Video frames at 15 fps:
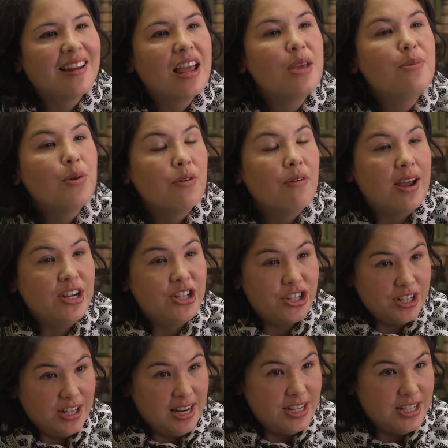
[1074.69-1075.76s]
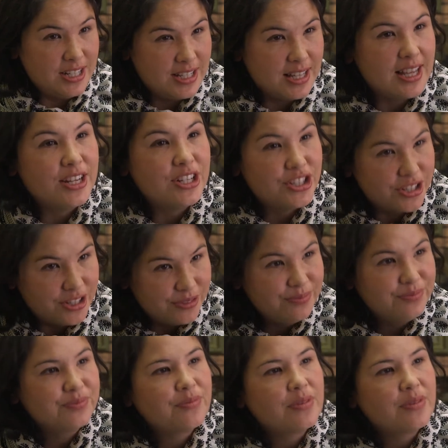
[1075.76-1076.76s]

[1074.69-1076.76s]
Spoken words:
immigration legislation